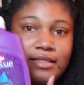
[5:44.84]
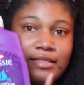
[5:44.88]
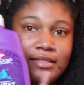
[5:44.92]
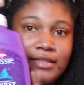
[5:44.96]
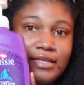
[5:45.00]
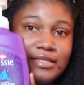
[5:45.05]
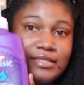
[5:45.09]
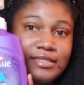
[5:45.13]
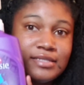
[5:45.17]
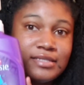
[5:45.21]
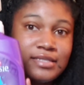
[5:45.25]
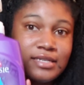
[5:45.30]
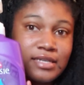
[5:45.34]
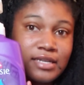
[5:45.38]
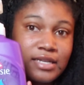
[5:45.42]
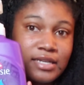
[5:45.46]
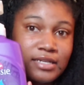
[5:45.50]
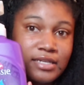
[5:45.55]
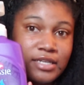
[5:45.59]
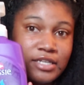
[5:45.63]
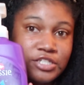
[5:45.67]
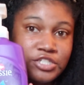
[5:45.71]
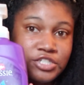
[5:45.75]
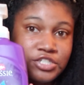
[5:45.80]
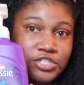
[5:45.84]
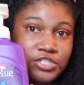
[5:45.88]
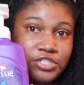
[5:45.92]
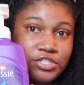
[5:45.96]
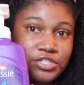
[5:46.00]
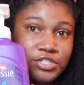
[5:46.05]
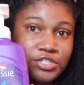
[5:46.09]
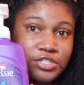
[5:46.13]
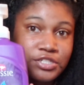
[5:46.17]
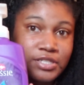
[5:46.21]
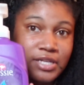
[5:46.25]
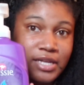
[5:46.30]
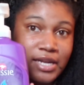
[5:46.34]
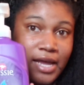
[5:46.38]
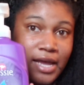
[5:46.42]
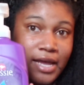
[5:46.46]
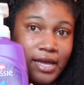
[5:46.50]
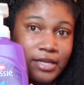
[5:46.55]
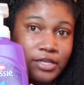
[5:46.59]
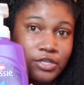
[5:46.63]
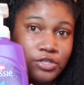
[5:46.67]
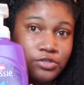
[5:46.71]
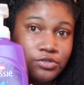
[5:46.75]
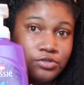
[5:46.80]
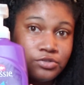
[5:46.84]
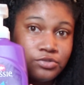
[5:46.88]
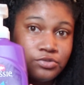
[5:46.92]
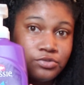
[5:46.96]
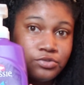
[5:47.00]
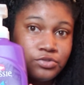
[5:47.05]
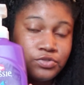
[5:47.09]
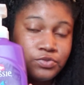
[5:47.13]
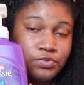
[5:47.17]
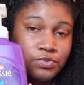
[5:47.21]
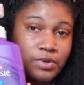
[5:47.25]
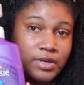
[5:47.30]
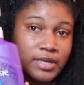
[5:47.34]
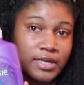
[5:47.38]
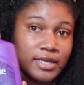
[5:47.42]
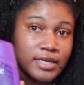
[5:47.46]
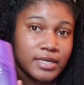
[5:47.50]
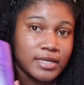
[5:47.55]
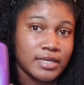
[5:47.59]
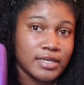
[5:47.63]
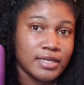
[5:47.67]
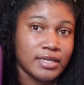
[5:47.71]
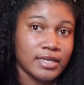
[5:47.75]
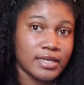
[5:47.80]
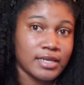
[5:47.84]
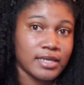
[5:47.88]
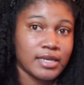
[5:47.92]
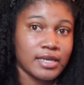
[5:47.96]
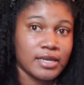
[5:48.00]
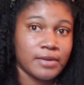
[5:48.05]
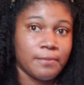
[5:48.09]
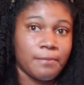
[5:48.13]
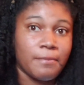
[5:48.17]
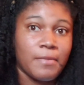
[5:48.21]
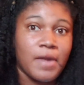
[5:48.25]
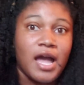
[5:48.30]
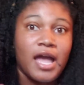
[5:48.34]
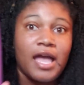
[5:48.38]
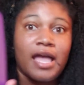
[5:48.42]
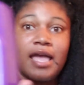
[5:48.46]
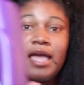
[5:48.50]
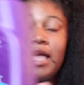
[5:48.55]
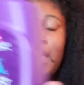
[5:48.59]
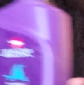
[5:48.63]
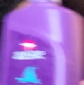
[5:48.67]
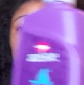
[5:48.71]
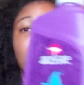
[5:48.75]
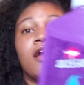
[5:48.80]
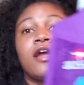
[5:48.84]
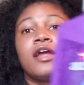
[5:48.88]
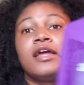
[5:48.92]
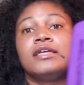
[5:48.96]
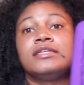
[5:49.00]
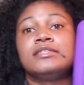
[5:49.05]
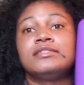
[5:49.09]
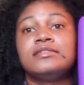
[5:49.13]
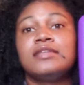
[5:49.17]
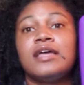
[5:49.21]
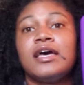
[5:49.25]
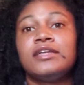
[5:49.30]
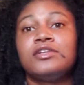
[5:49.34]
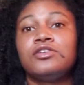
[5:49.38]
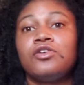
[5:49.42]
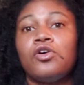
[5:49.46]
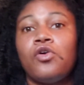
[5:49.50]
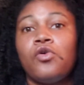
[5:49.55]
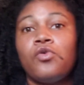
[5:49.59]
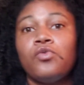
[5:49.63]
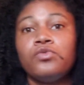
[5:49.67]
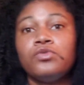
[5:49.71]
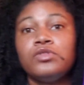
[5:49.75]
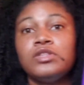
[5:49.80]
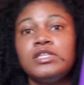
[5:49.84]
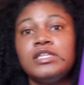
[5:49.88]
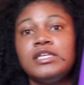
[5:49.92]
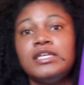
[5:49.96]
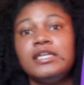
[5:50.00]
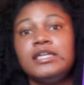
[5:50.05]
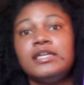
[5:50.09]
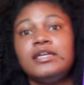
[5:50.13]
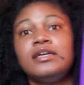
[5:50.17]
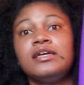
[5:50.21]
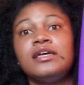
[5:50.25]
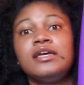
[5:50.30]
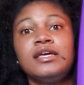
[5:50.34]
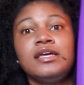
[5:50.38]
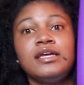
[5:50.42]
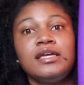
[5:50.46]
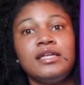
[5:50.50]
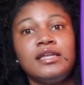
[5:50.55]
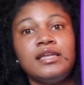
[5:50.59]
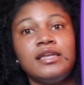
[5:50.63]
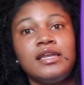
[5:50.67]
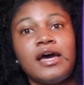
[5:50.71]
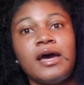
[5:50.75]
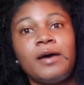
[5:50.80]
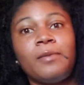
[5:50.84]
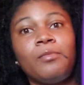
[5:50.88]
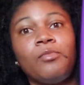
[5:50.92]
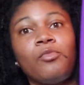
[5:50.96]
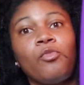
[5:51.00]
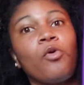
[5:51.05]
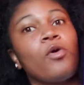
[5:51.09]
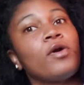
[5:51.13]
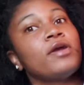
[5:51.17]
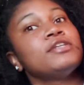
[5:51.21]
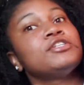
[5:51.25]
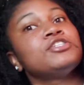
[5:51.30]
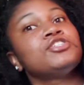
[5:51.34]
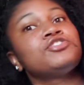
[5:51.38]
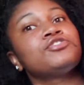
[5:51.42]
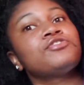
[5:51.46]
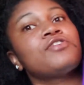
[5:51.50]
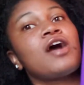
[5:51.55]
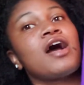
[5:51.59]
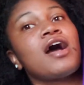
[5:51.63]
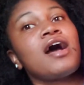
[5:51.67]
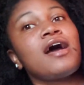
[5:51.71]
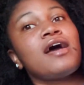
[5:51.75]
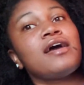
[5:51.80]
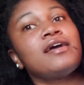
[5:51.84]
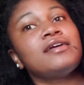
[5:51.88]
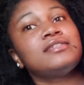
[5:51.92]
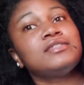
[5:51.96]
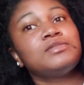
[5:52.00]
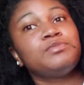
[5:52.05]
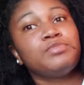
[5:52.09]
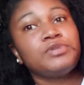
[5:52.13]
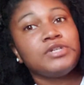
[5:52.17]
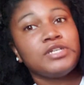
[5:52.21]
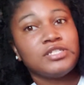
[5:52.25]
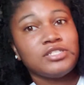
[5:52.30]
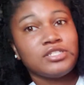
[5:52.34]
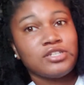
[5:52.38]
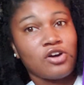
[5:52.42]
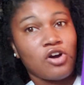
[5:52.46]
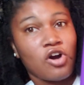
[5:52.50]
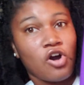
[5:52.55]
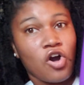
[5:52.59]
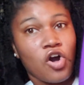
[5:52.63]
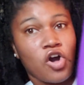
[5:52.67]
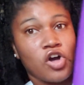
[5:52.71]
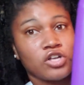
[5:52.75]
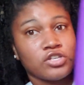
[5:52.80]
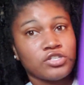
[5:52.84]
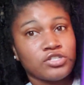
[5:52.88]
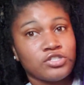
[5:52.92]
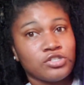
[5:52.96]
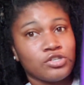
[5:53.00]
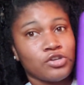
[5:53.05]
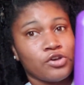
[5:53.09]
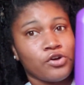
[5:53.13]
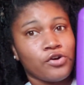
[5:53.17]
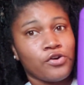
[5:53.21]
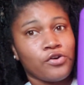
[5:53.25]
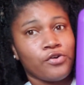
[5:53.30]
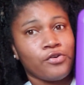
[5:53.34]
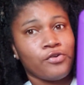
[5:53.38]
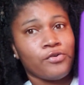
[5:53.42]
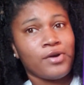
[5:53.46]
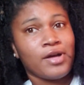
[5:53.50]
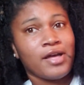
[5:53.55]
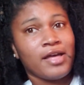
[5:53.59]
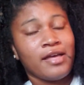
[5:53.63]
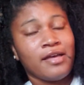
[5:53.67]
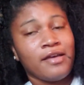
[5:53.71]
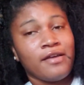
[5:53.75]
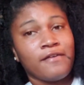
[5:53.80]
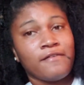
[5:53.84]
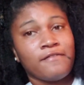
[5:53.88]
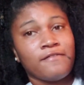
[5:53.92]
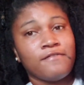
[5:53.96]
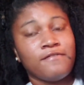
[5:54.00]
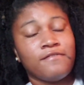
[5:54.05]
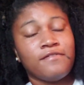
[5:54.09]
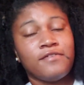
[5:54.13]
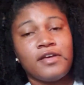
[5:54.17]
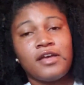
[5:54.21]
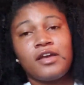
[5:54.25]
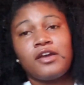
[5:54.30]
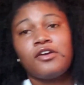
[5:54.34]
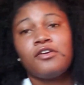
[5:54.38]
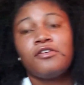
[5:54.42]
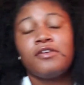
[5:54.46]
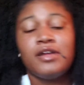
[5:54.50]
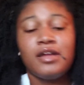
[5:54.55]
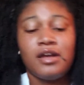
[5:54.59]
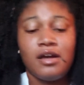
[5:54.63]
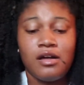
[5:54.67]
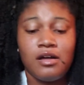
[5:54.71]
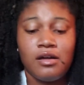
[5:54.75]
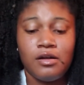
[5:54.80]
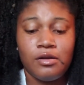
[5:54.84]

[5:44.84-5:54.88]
this is a conditioner that I use when my hair is not only not moisturized, but also very